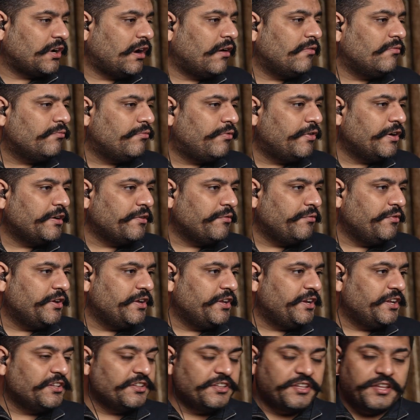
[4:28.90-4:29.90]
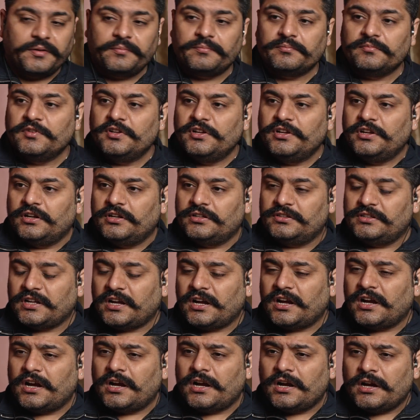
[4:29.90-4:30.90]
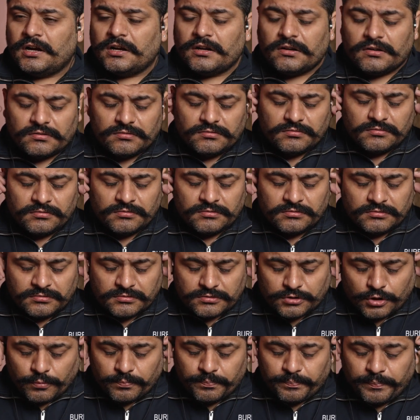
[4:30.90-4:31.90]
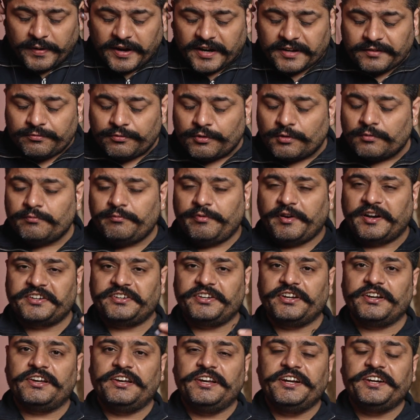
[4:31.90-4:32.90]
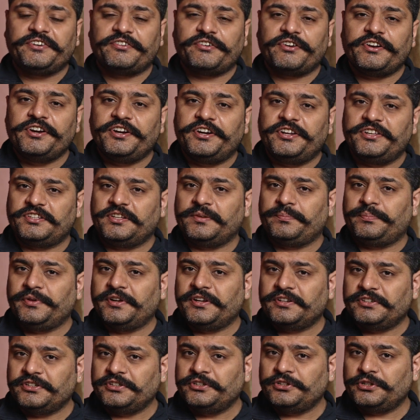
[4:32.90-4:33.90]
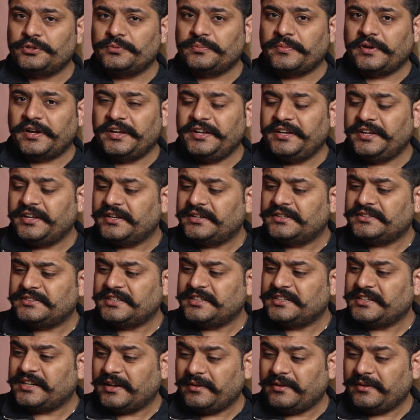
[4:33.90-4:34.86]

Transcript: comfort wearing them. The compact form factor literally disappears into my ears, and